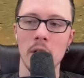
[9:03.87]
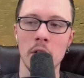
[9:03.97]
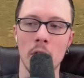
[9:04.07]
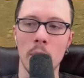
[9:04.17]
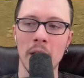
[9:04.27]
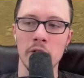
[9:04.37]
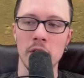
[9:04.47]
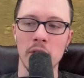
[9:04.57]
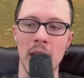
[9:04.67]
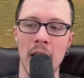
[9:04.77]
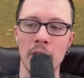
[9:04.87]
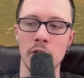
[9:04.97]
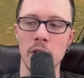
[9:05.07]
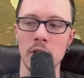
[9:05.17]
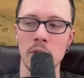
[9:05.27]
No questions
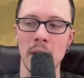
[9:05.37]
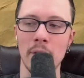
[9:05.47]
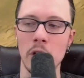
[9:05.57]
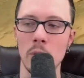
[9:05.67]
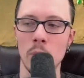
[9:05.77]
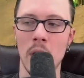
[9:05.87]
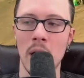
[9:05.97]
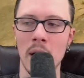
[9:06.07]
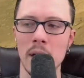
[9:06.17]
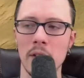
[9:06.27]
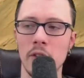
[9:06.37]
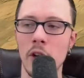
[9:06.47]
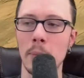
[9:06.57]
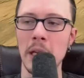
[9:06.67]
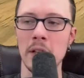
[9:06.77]
asked. You can do whatever you want. It's
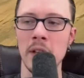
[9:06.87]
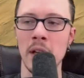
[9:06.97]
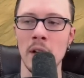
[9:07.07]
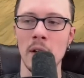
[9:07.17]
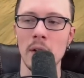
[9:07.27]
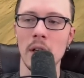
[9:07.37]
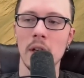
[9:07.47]
no big deal.